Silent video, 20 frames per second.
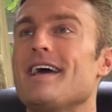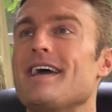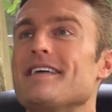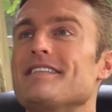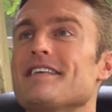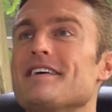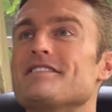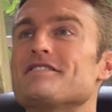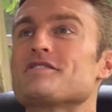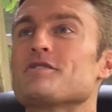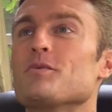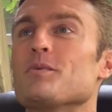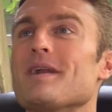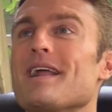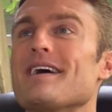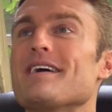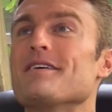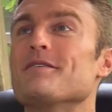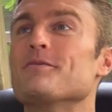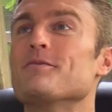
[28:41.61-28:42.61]
And then so when
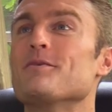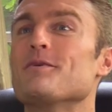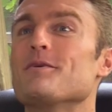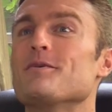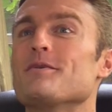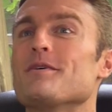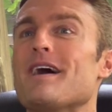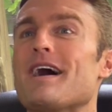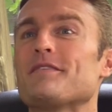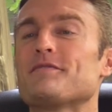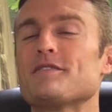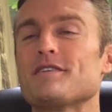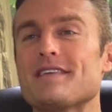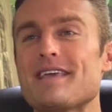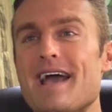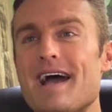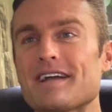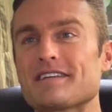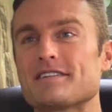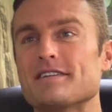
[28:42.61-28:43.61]
I after
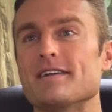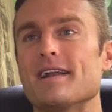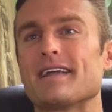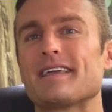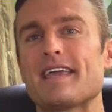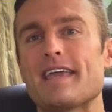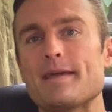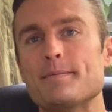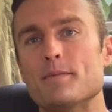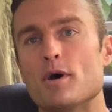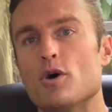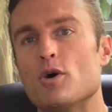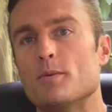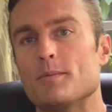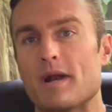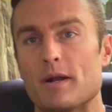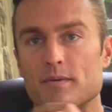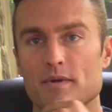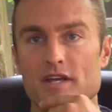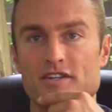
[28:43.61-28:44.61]
the accident, I came
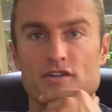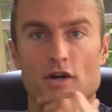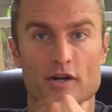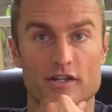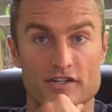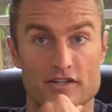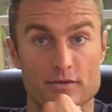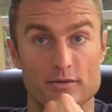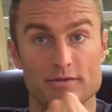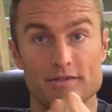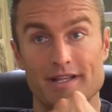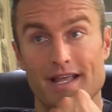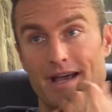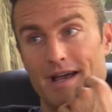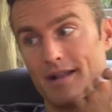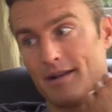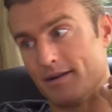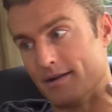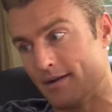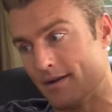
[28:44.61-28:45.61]
home and I, I started doing
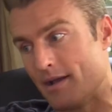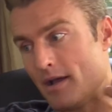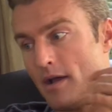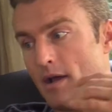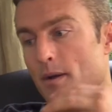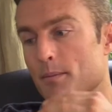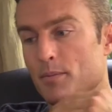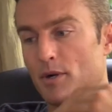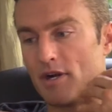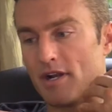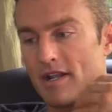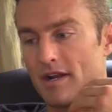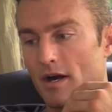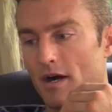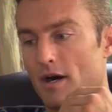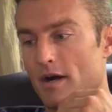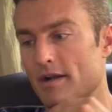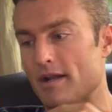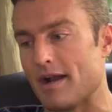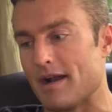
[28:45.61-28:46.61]
that and putting it
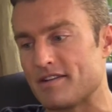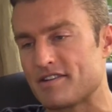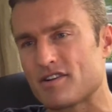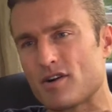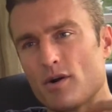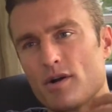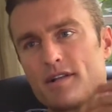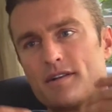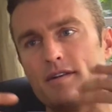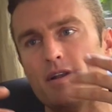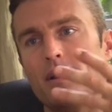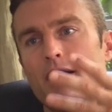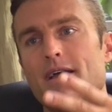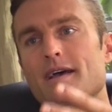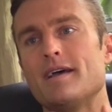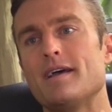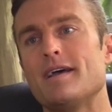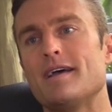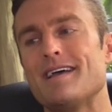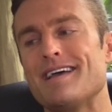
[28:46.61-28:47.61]
on, and I started,
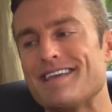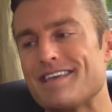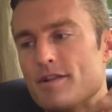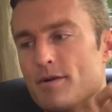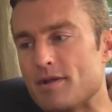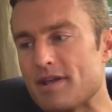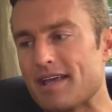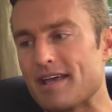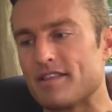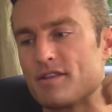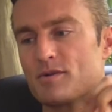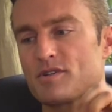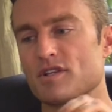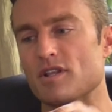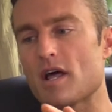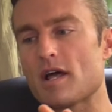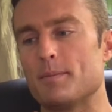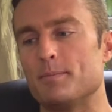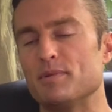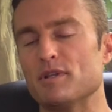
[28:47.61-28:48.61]
you know, you get, there's a
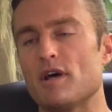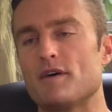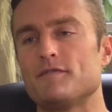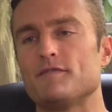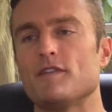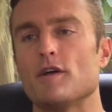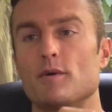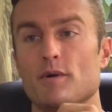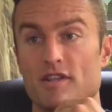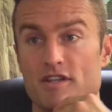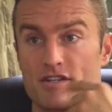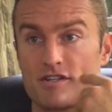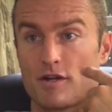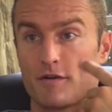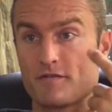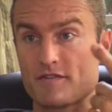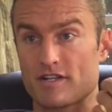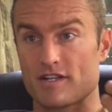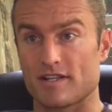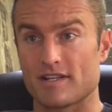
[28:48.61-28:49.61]
lot of blood flow to the
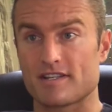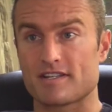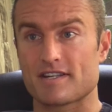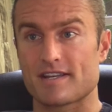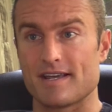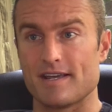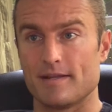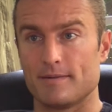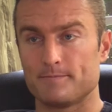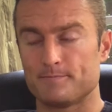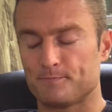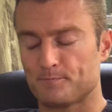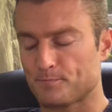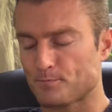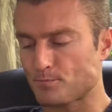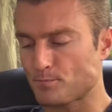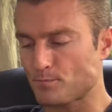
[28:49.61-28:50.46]
surface of the skin